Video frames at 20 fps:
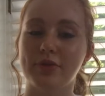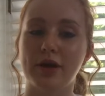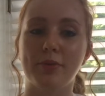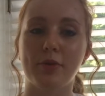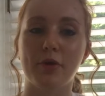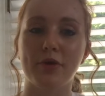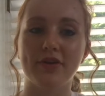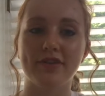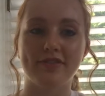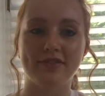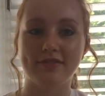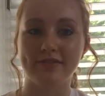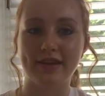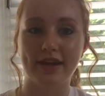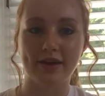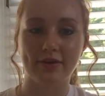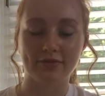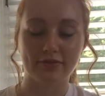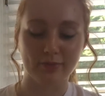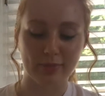I'm always
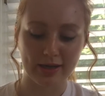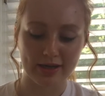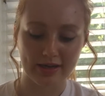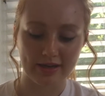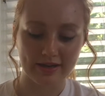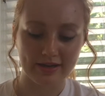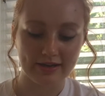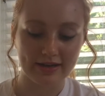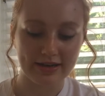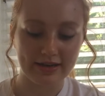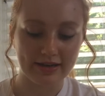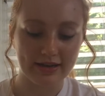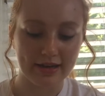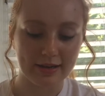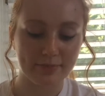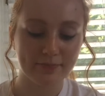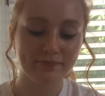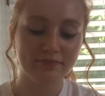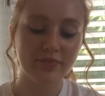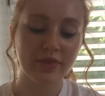down for my
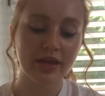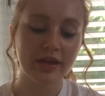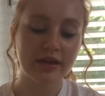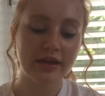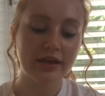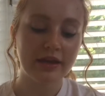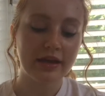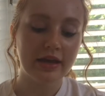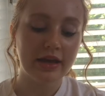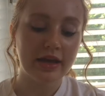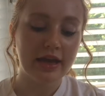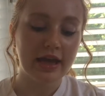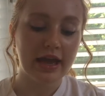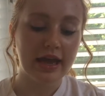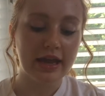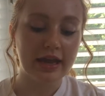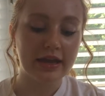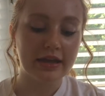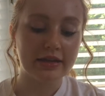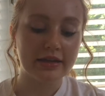nickname.
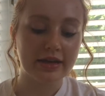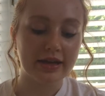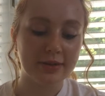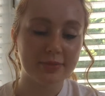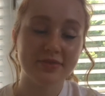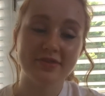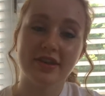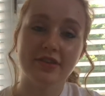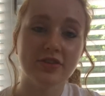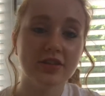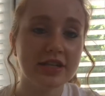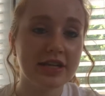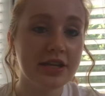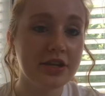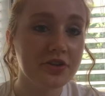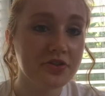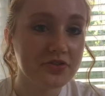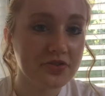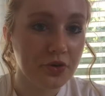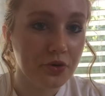And I'm
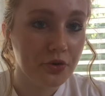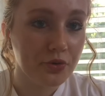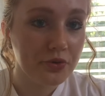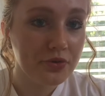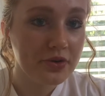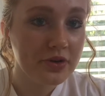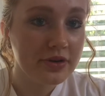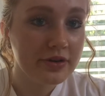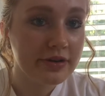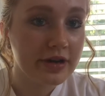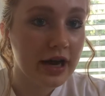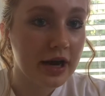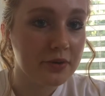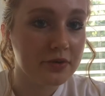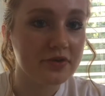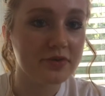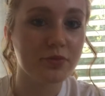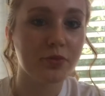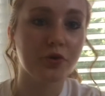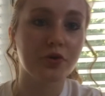17 years old. I
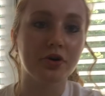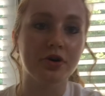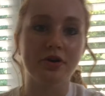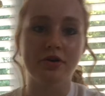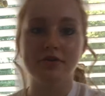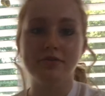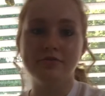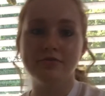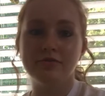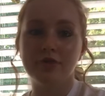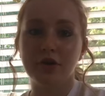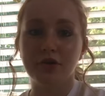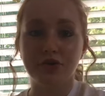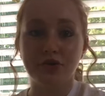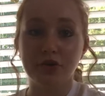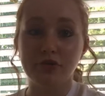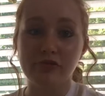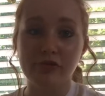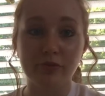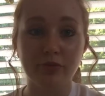was born
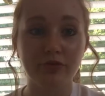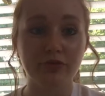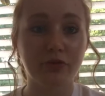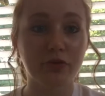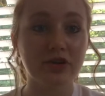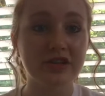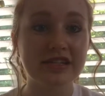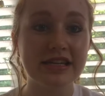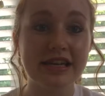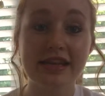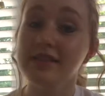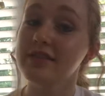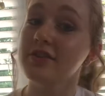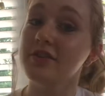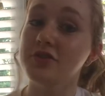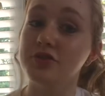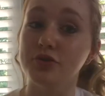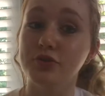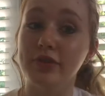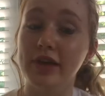on November 14th,
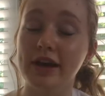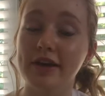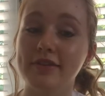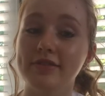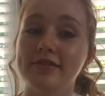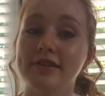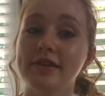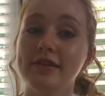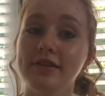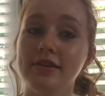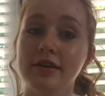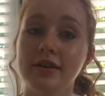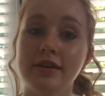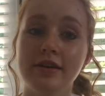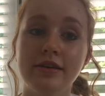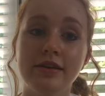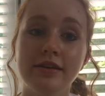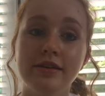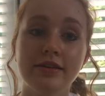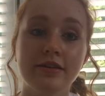2000,
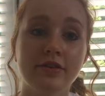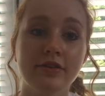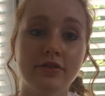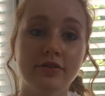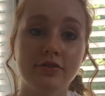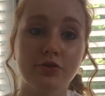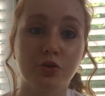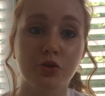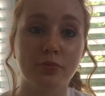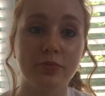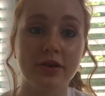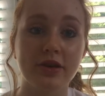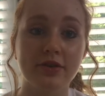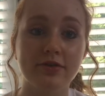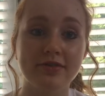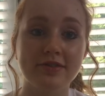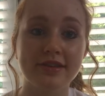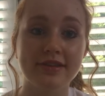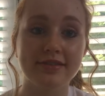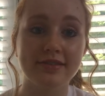Scorpio
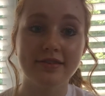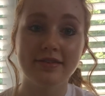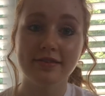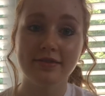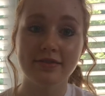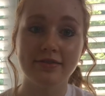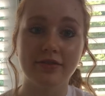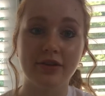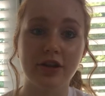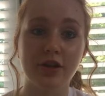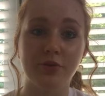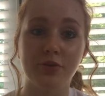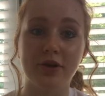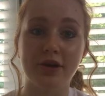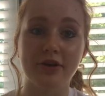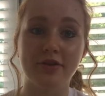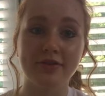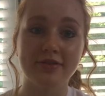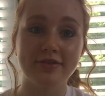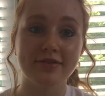season. Anyone
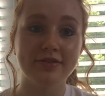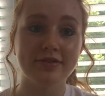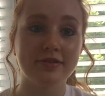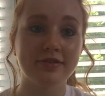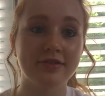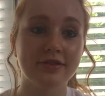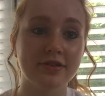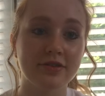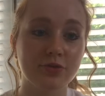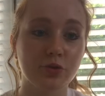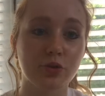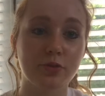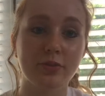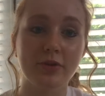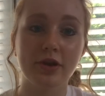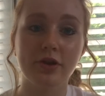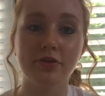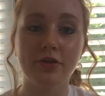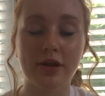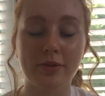else
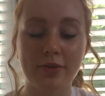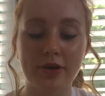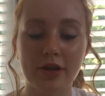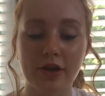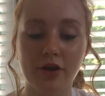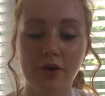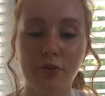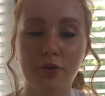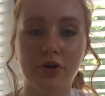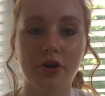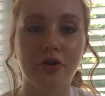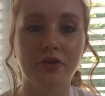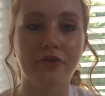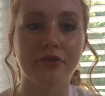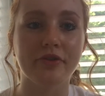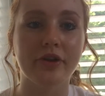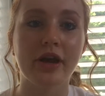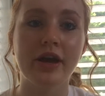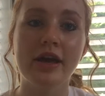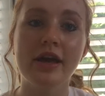Scorpio, let me know. We're
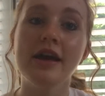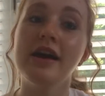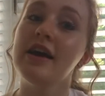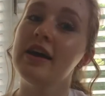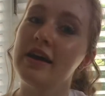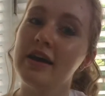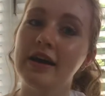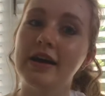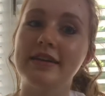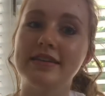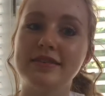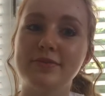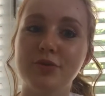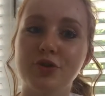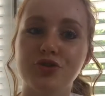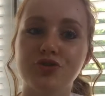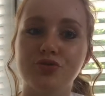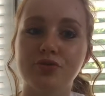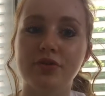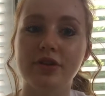on a
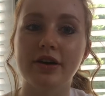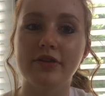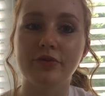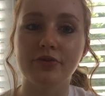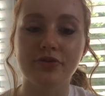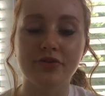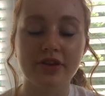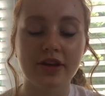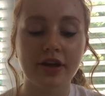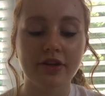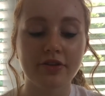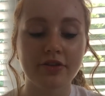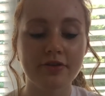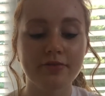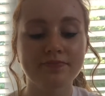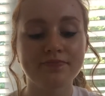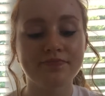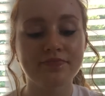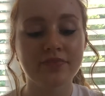spiritual level together.